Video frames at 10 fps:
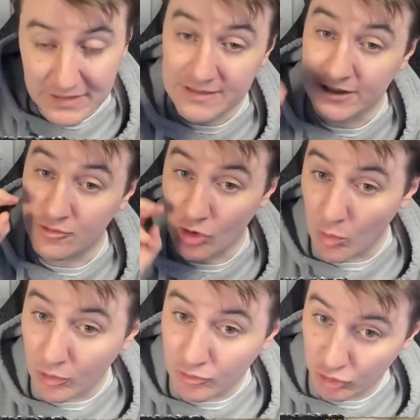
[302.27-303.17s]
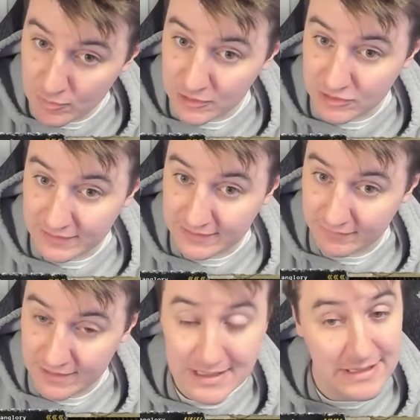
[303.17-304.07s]
Now, you don't want too much
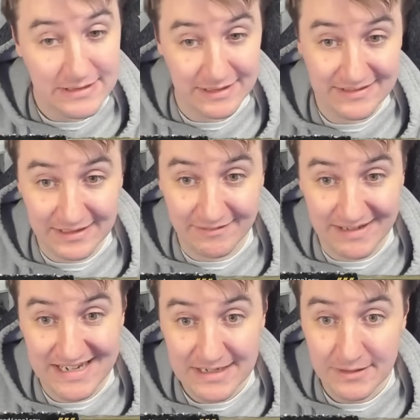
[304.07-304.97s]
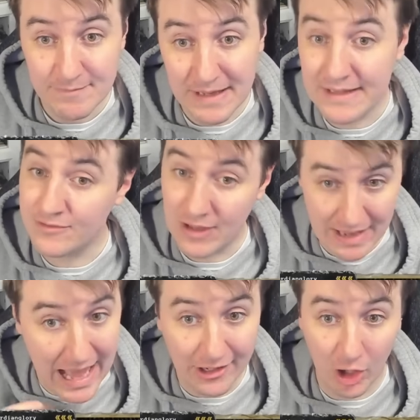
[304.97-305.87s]
artillery, because artillery it's
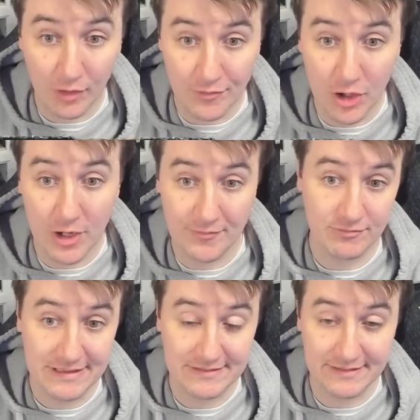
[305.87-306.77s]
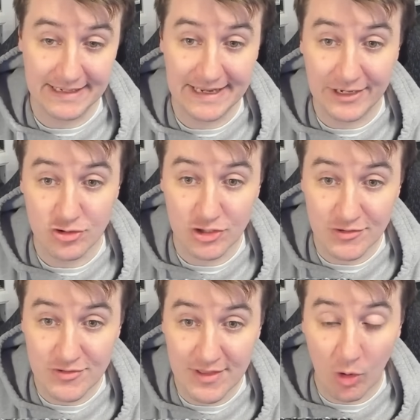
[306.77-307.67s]
had a lot of nerfs recently, and it's
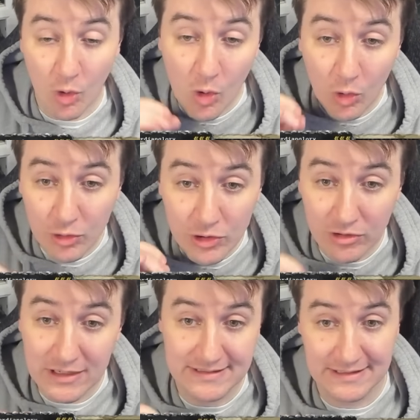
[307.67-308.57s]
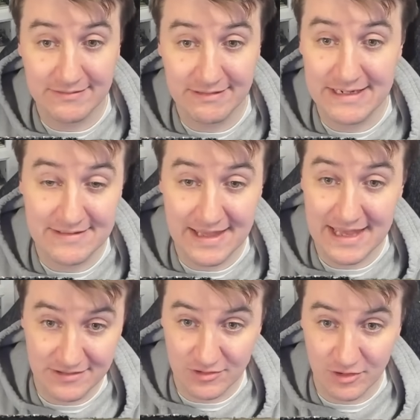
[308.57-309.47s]
just that all your artillery is there
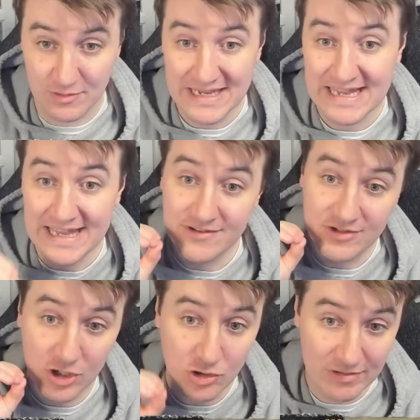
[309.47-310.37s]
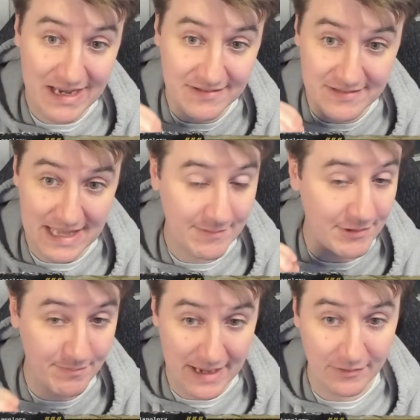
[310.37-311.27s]
to do is to harass the
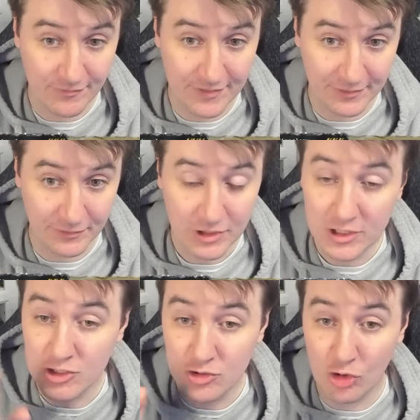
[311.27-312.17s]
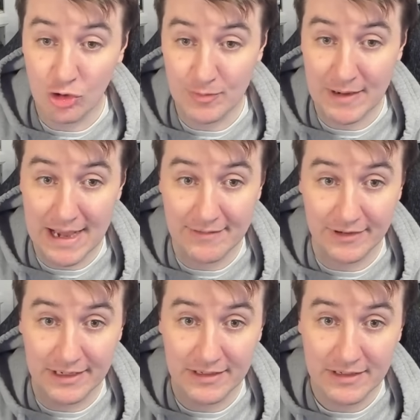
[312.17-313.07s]
enemy's backfield. You talked about
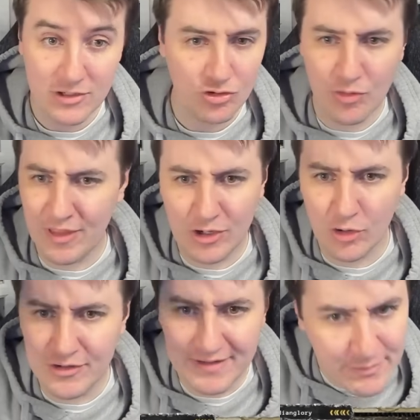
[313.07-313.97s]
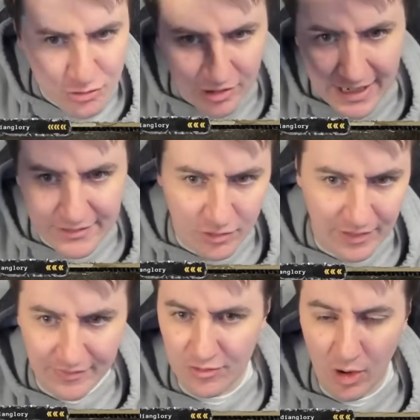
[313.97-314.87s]
having something like going to deep strike so
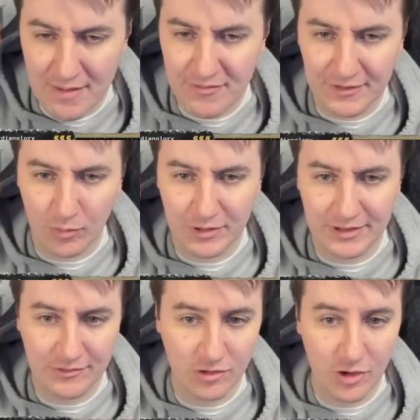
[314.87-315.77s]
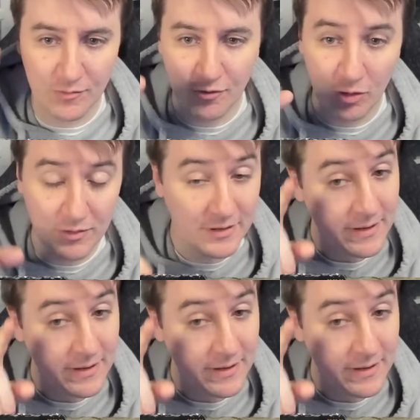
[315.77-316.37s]
that not everything in the world can come forward.